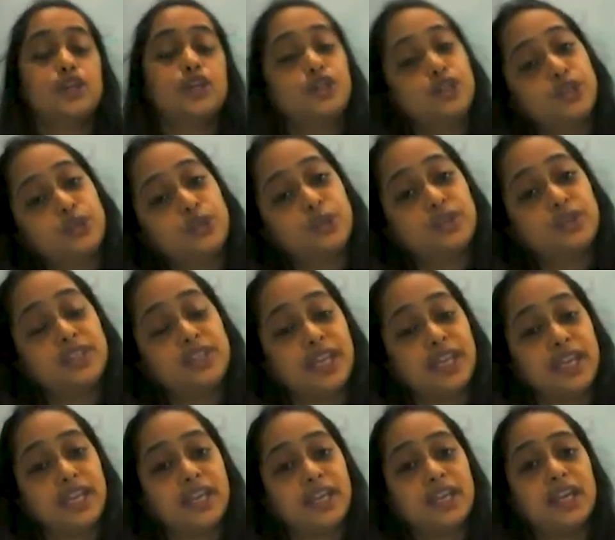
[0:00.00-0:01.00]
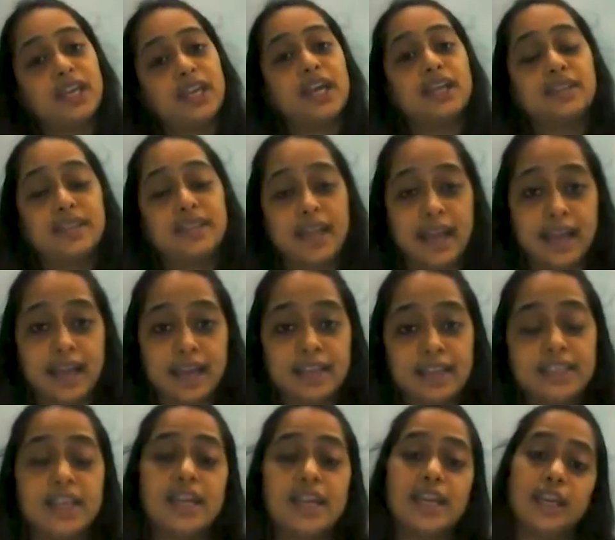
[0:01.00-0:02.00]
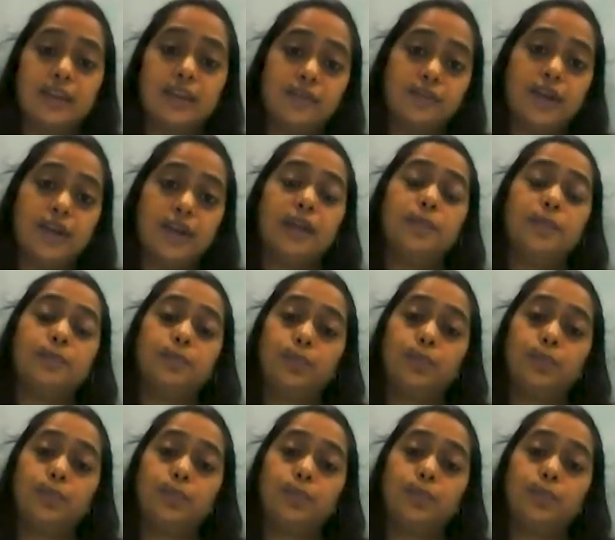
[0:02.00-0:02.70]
Do you think that if I